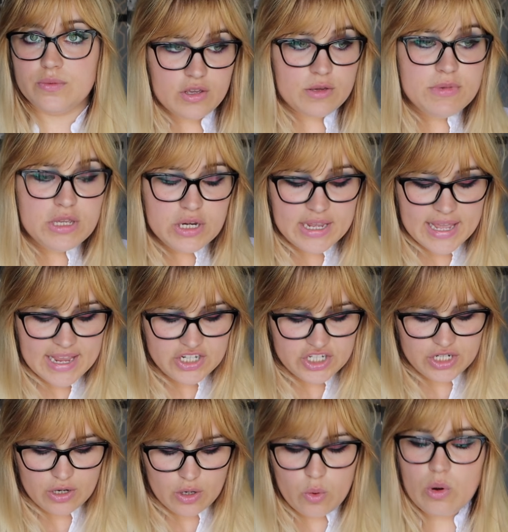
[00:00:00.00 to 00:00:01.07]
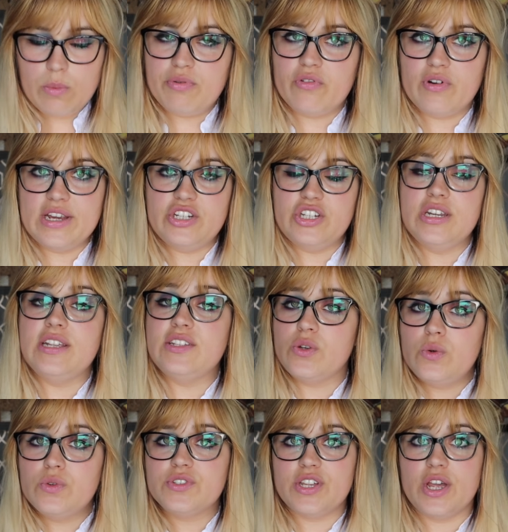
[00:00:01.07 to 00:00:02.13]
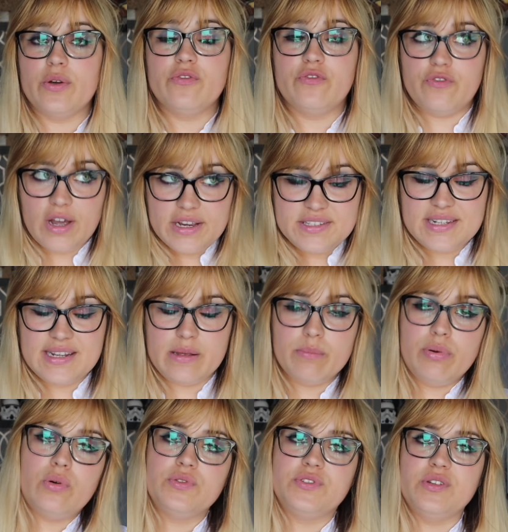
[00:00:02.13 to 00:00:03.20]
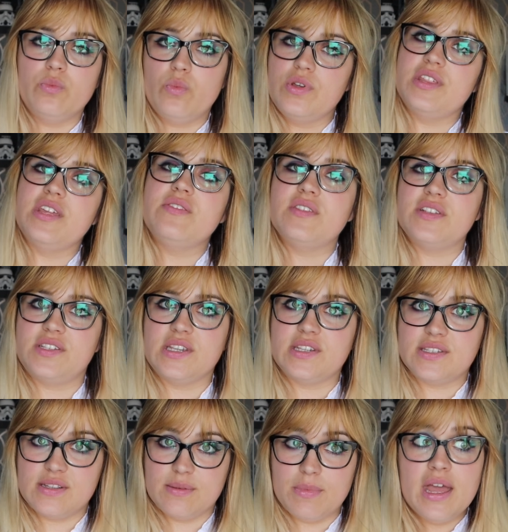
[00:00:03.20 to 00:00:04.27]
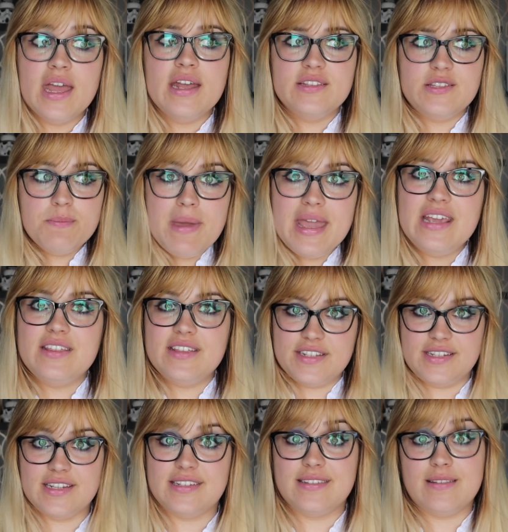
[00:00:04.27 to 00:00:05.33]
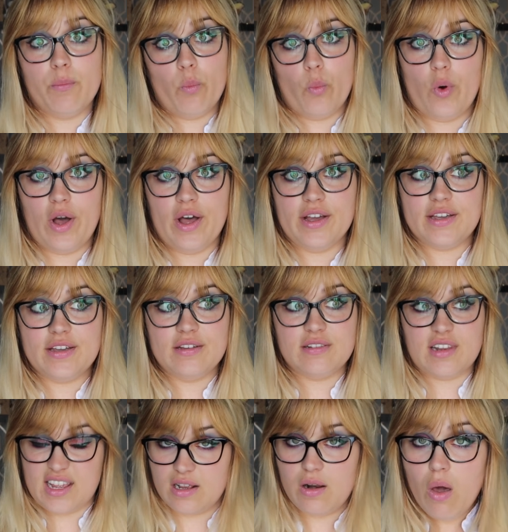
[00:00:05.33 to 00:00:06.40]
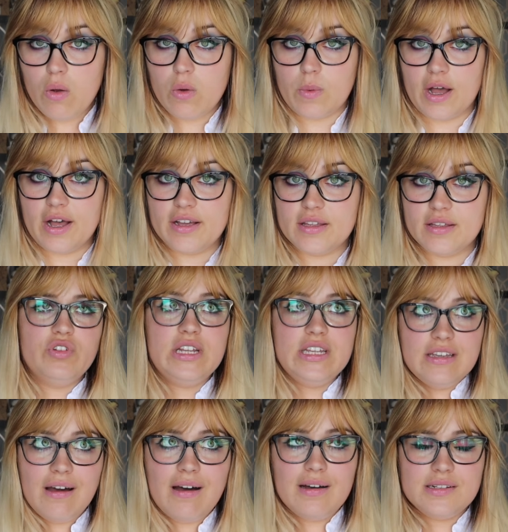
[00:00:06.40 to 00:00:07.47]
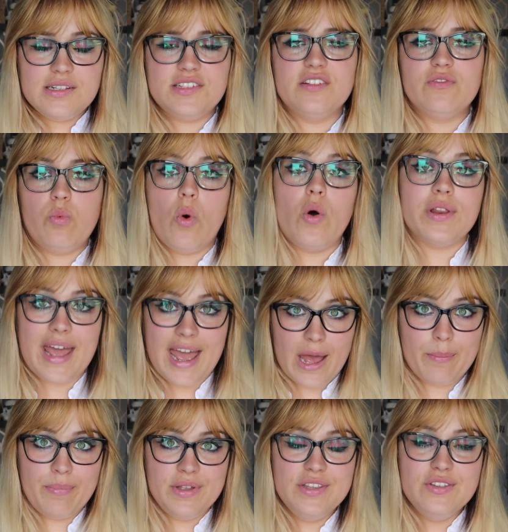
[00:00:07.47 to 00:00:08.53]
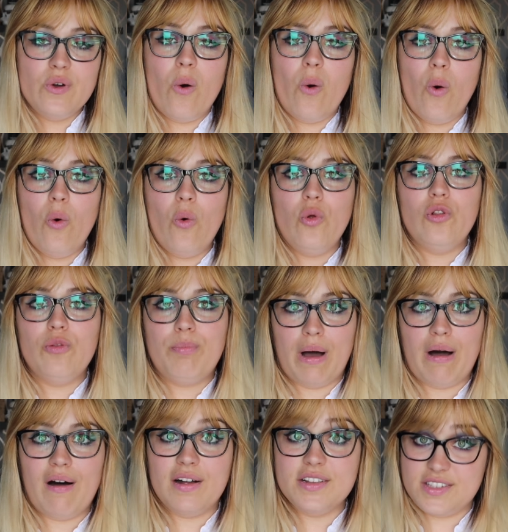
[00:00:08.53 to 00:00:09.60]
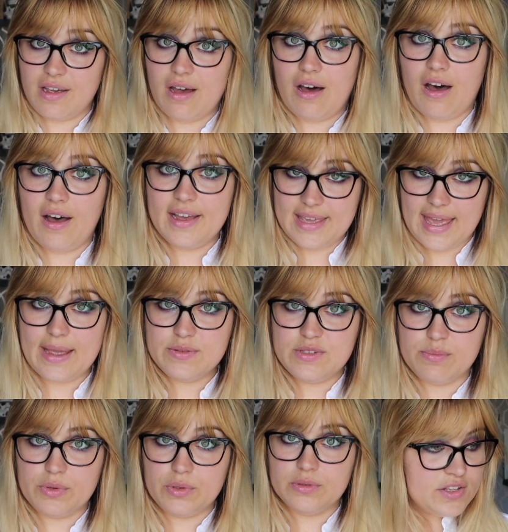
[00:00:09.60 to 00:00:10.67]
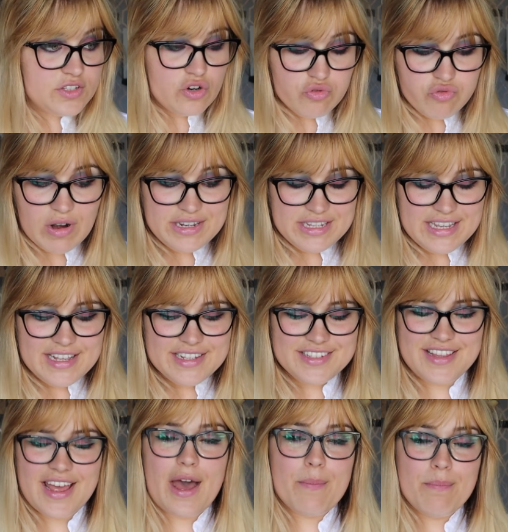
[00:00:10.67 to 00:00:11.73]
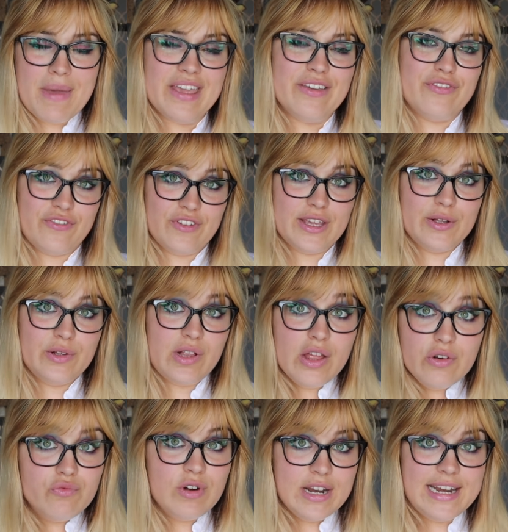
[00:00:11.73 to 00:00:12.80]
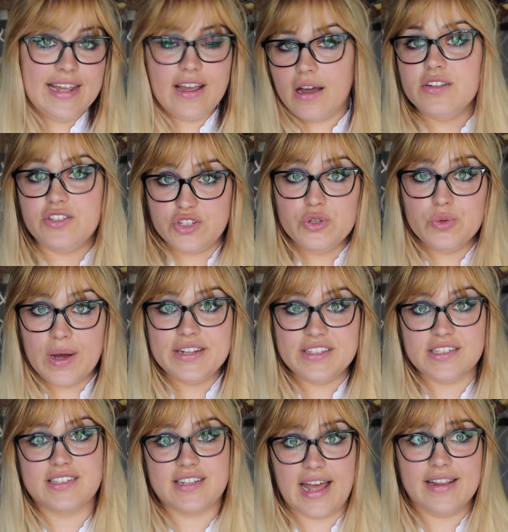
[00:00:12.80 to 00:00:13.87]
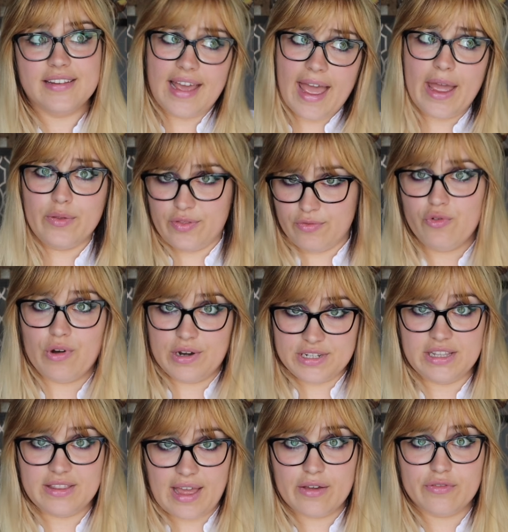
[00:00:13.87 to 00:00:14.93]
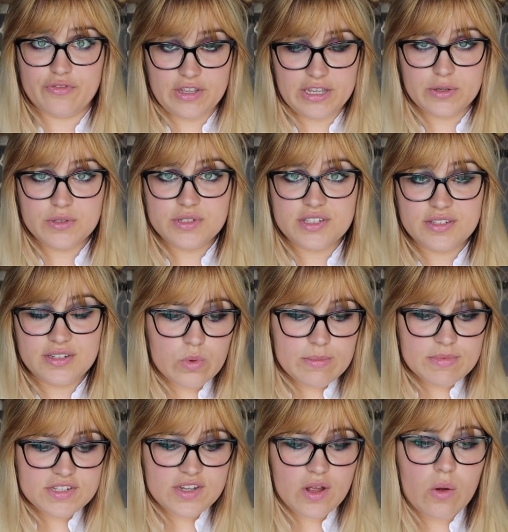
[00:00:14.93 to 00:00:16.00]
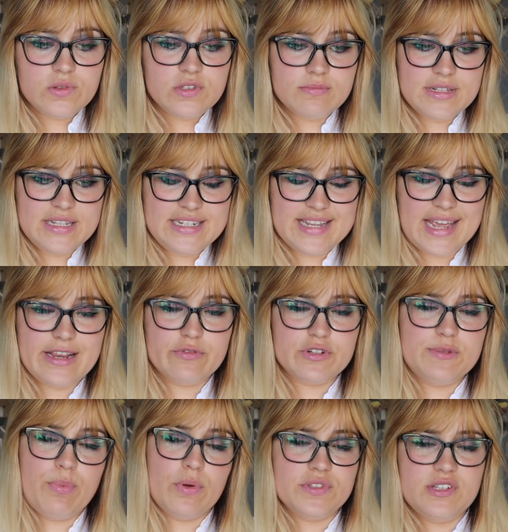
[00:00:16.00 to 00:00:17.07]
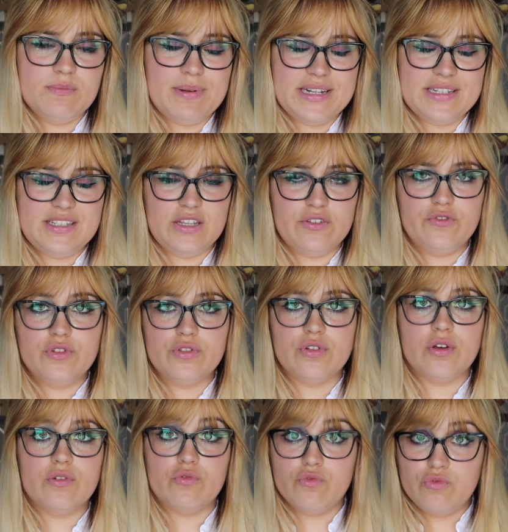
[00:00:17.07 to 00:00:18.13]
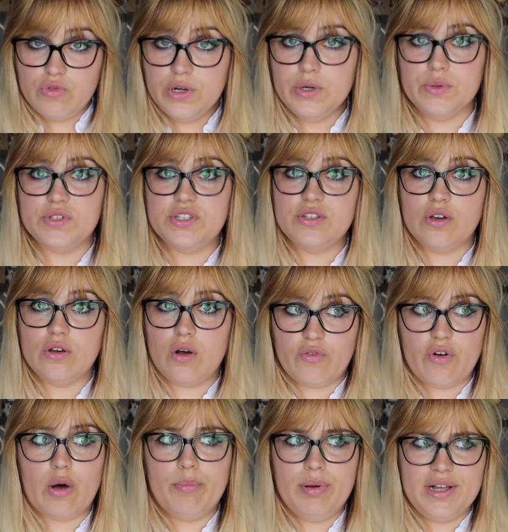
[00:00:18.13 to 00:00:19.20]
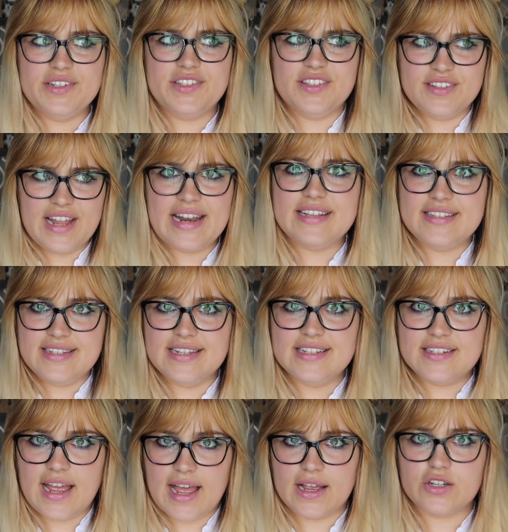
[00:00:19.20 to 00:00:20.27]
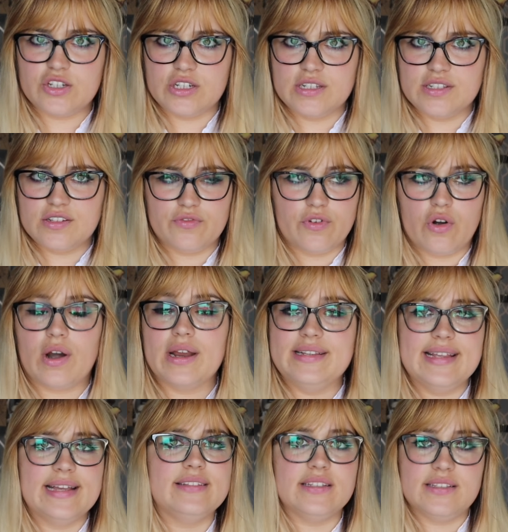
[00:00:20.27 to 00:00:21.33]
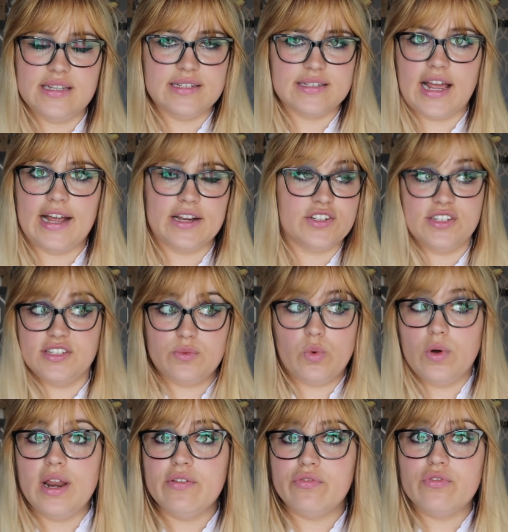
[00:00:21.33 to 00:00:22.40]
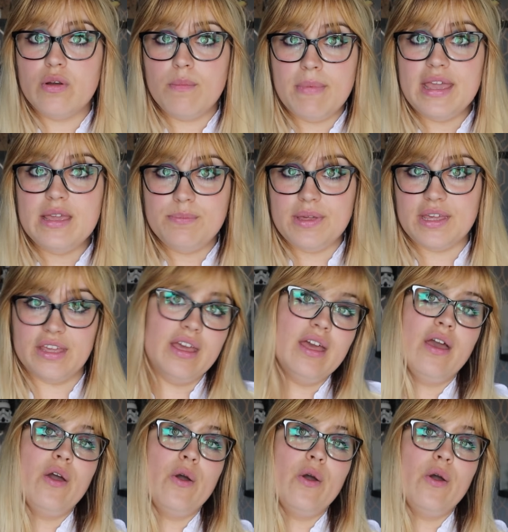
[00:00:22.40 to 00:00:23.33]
Communication and cooperation is also vitally important within the system to make the system work like clockwork. Regardless of what happened, all parts are accountable. As cruddy as that may feel, and really I do understand how cruddy that feels, we must ultimately take responsibility for the root of our personality's actions, of our identity's actions, whatever it may be.